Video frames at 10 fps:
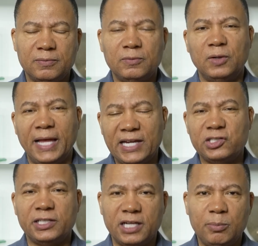Well,
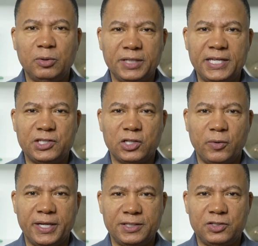actually a couple days
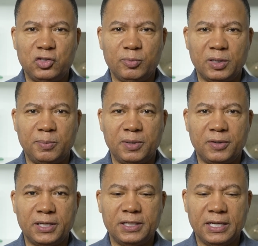ago I hit the 2-month
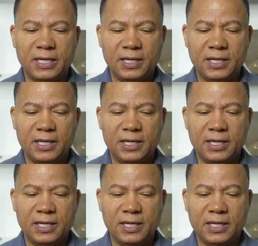period.